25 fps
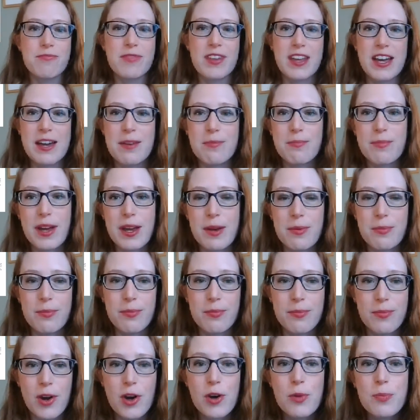
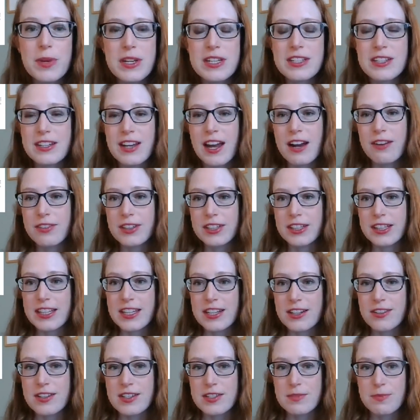I'm hoping to not really
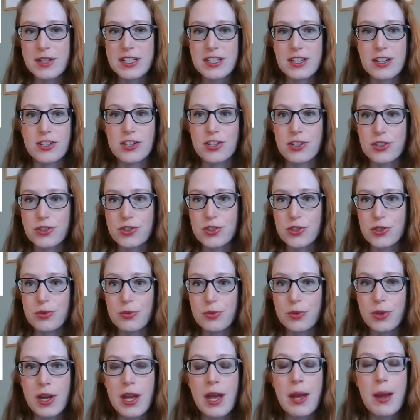increase my digital
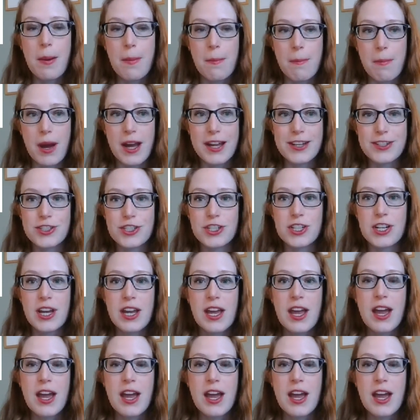too much.